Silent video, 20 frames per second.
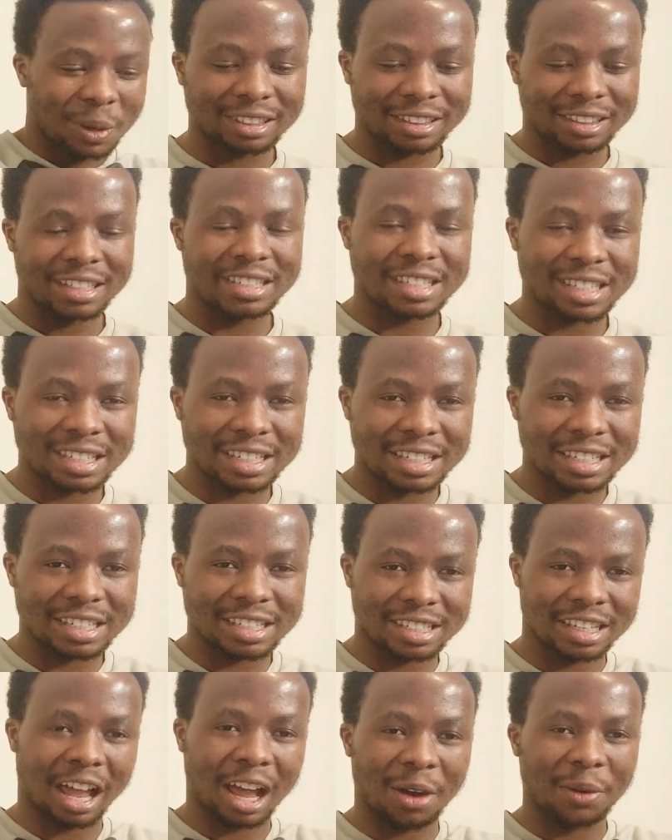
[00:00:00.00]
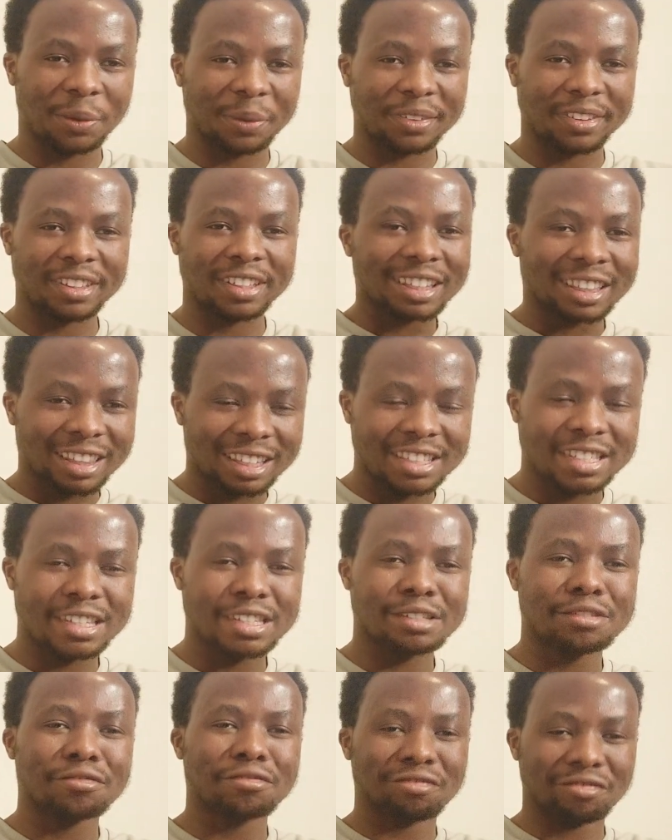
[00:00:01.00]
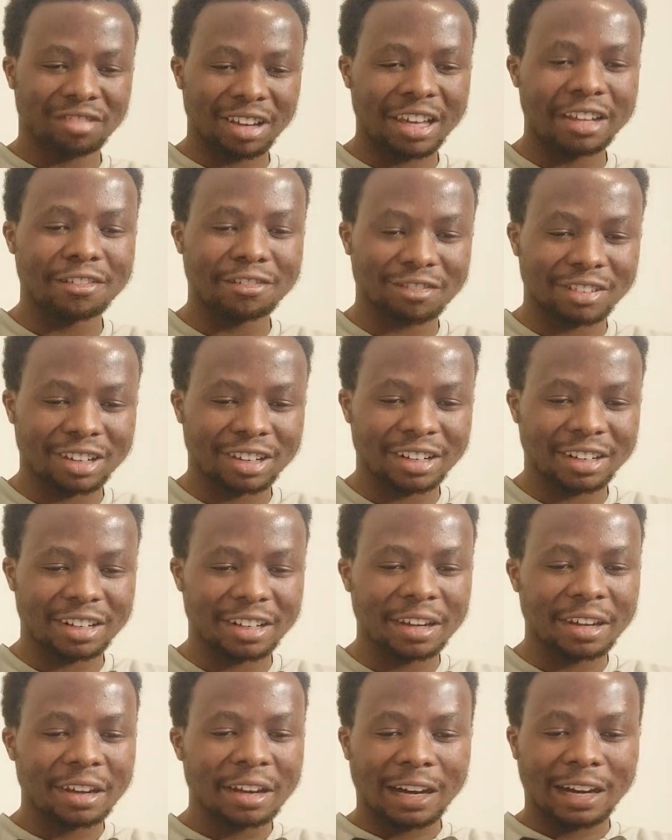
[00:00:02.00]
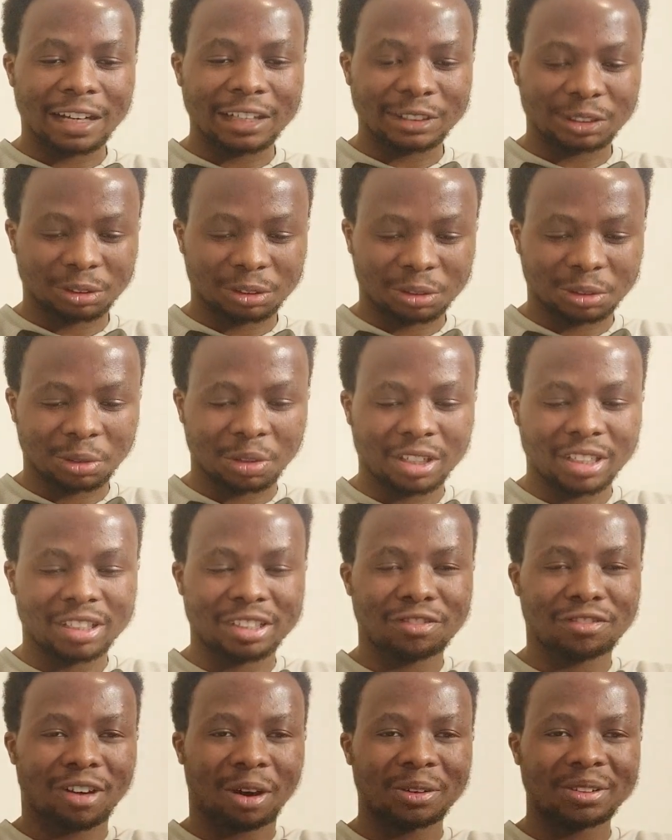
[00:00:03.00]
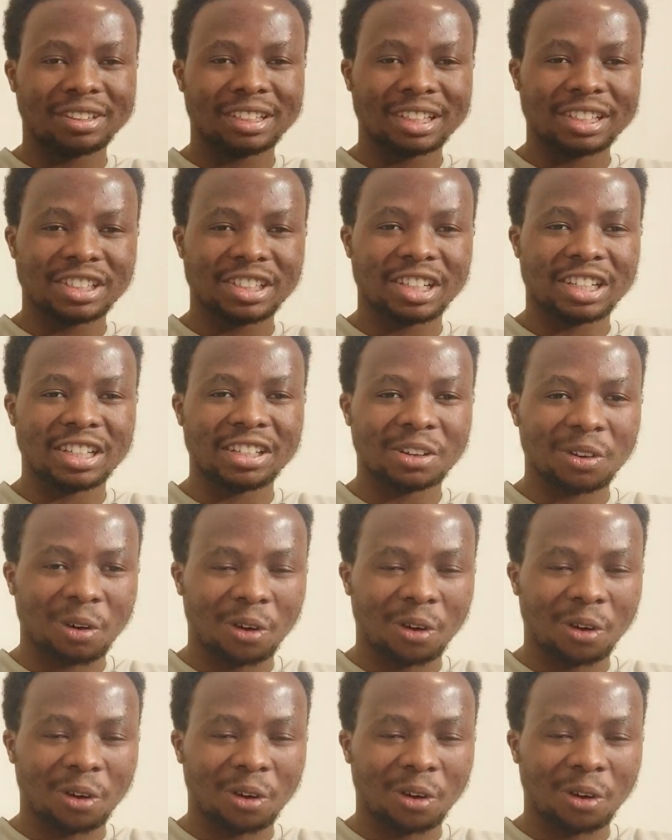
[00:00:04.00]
This is sound. This is very, very uh, solid foundation.